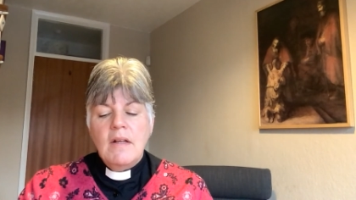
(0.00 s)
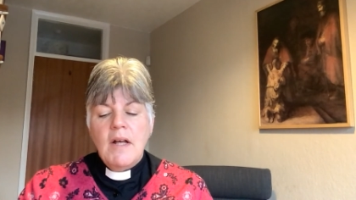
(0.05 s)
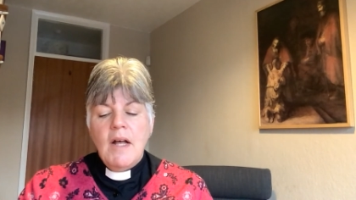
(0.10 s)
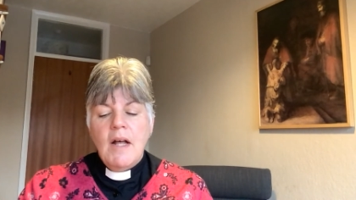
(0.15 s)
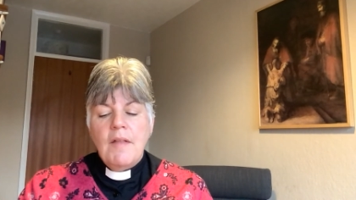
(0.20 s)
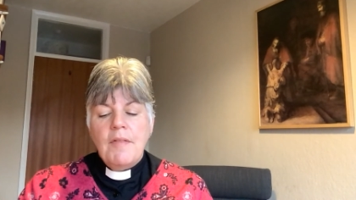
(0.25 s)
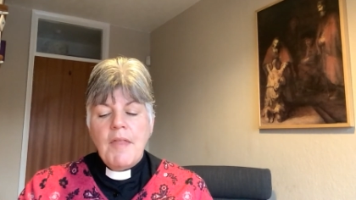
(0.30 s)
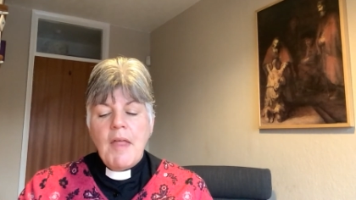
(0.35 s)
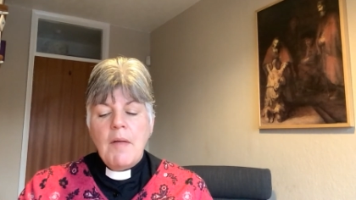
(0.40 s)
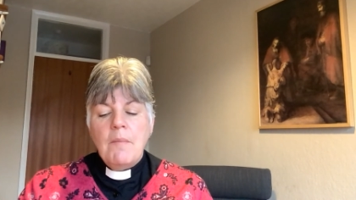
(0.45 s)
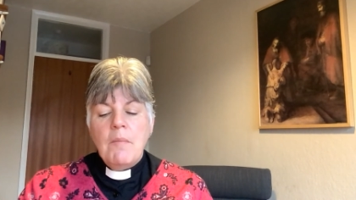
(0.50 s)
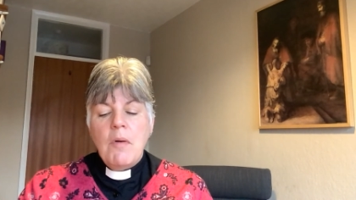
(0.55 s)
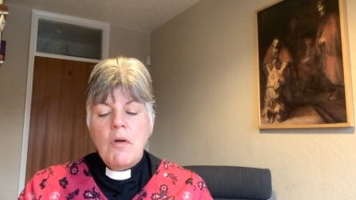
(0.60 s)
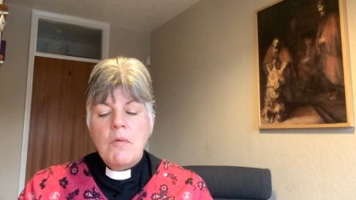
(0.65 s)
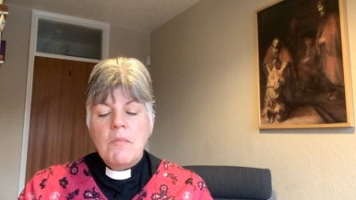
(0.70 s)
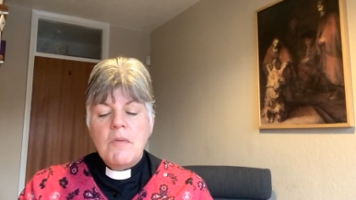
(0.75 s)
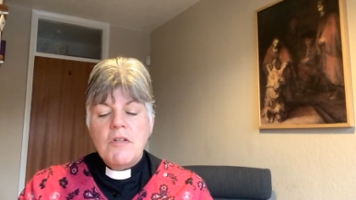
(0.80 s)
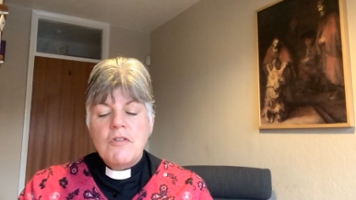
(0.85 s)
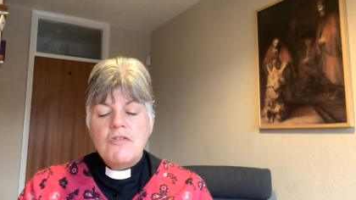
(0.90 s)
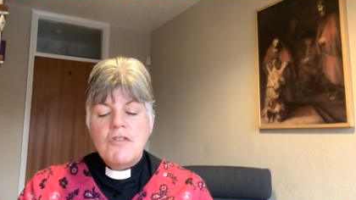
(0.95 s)
At that
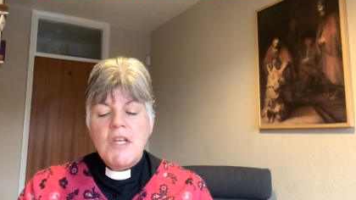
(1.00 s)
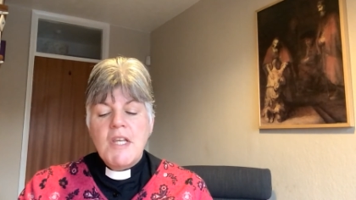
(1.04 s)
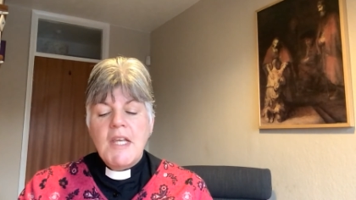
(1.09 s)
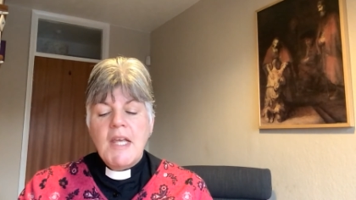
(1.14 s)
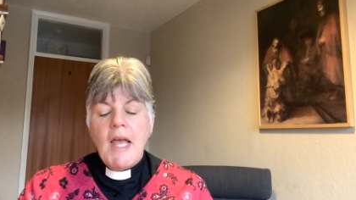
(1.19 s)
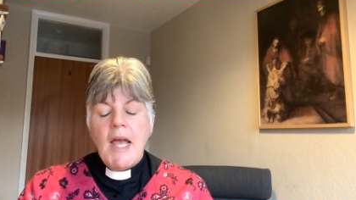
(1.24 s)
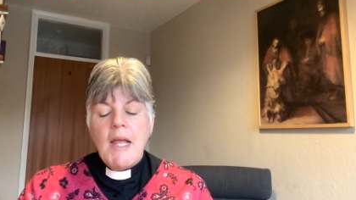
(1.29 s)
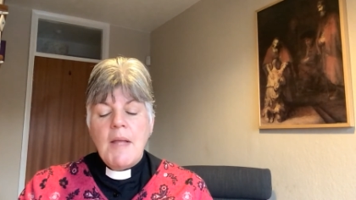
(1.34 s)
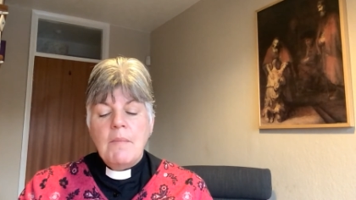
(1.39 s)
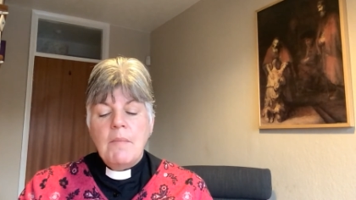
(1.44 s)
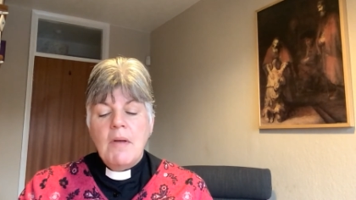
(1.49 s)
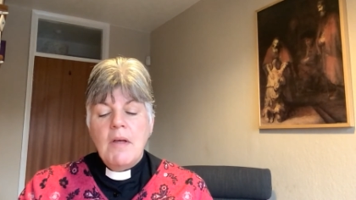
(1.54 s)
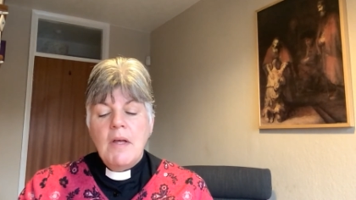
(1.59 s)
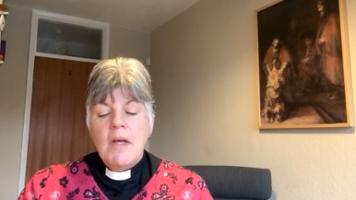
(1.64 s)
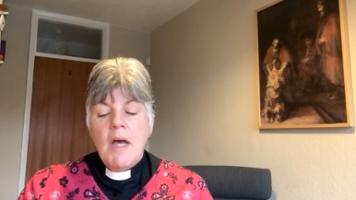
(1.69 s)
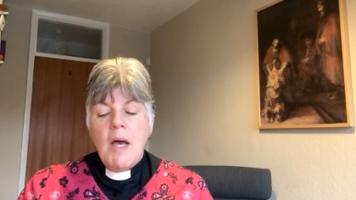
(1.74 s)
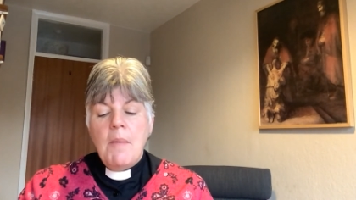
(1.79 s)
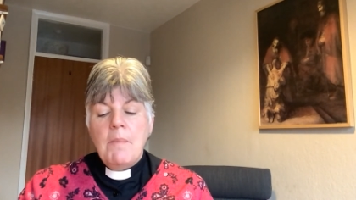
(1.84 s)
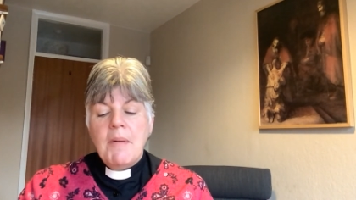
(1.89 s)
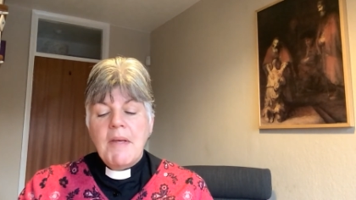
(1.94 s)
moment she came
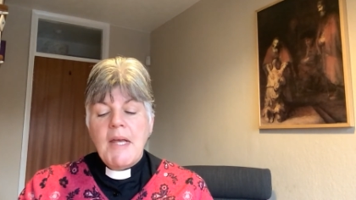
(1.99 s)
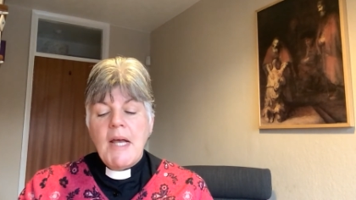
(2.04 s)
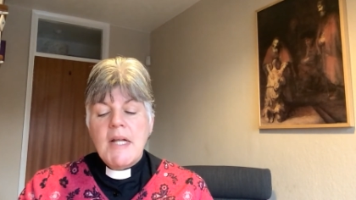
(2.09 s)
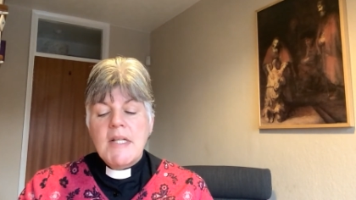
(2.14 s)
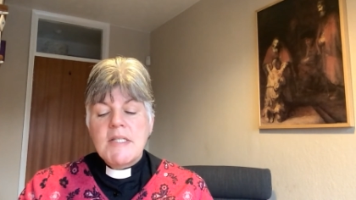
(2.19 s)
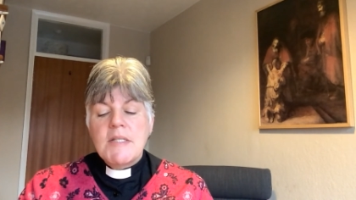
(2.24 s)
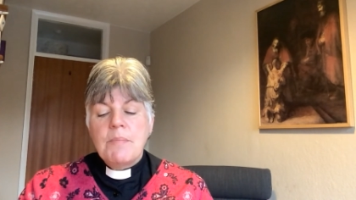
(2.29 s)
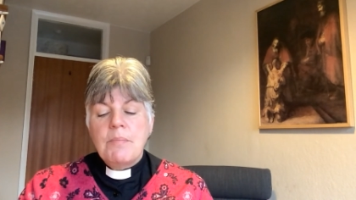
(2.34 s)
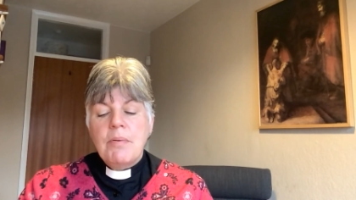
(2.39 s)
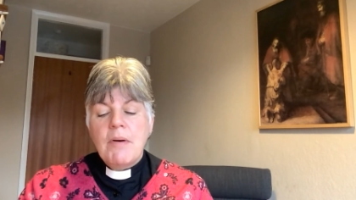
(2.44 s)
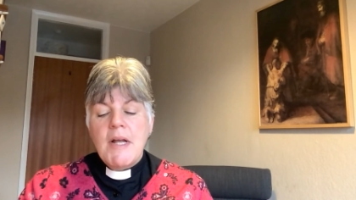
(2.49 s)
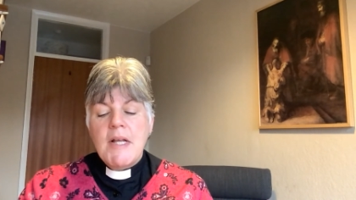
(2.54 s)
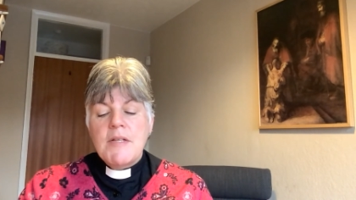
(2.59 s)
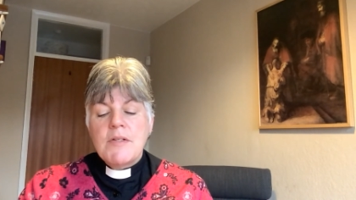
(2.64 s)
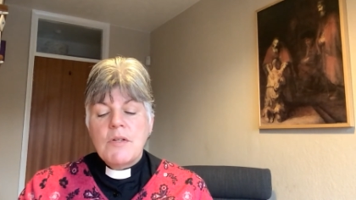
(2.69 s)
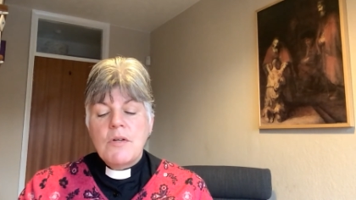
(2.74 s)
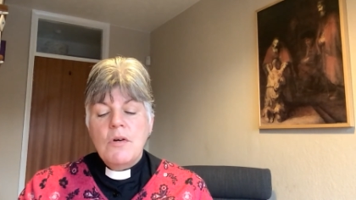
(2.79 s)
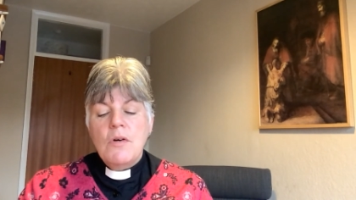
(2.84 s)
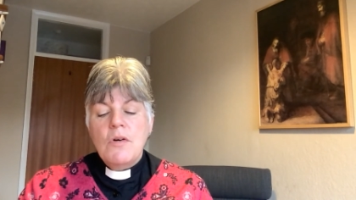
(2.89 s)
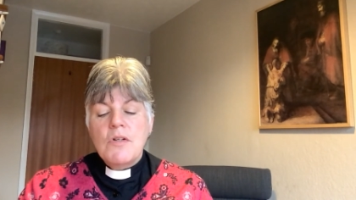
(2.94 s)
and began to
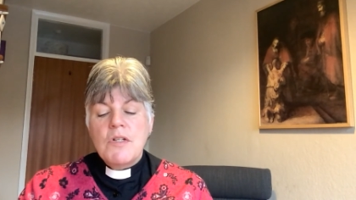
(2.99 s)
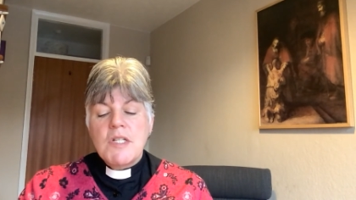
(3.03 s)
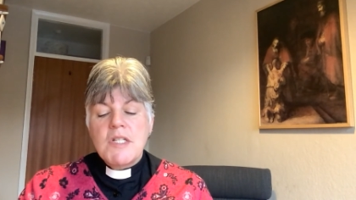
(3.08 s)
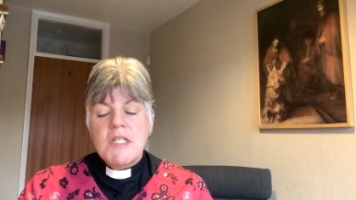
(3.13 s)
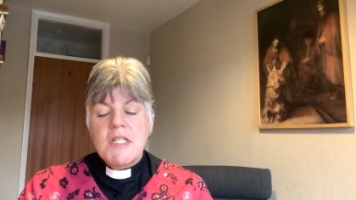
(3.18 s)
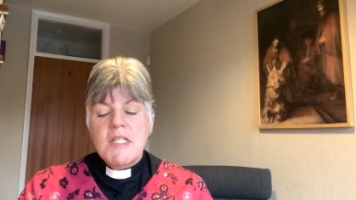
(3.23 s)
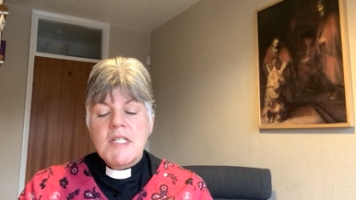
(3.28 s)
praise God and to